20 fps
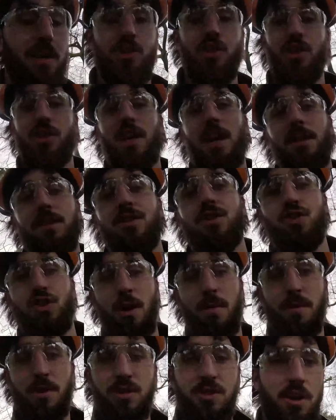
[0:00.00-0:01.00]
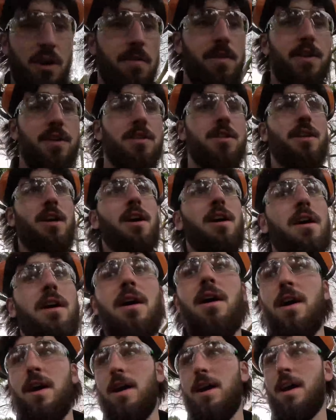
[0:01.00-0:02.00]
Just had the Strimmer serviced
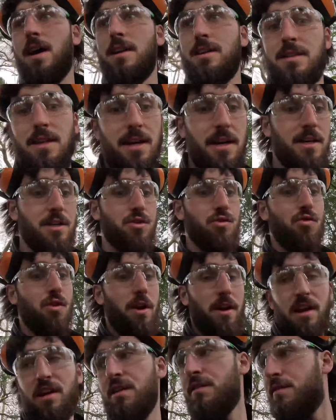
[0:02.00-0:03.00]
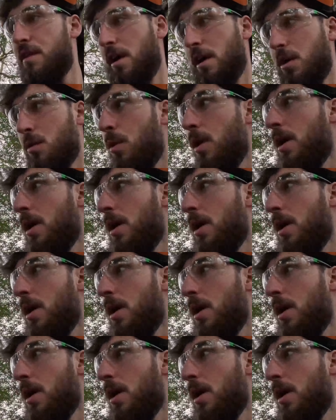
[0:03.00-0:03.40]
and it is running very